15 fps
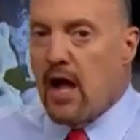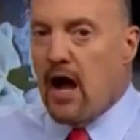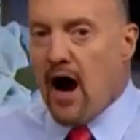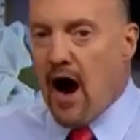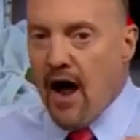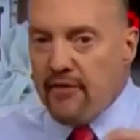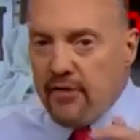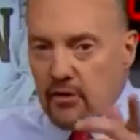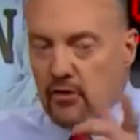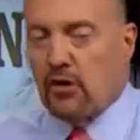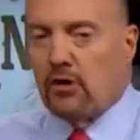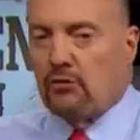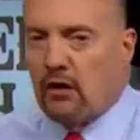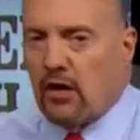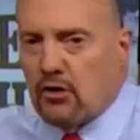I think they're going to
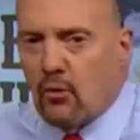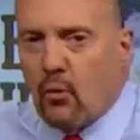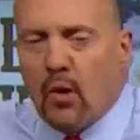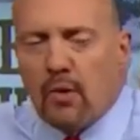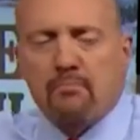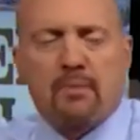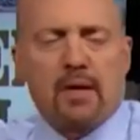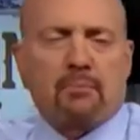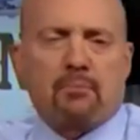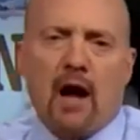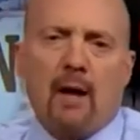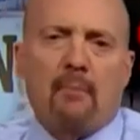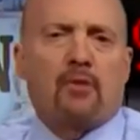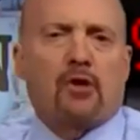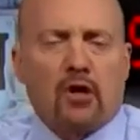run into one big
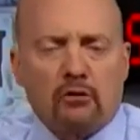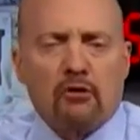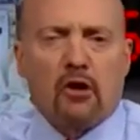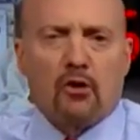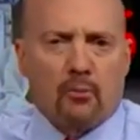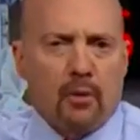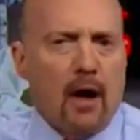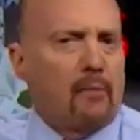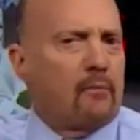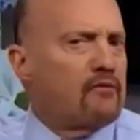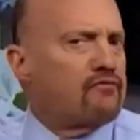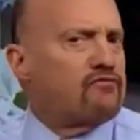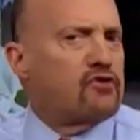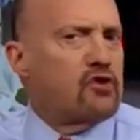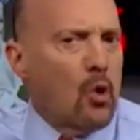problem. They're going to run into a problem of
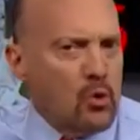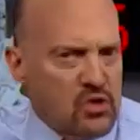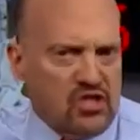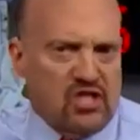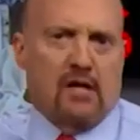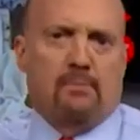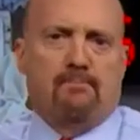dosing.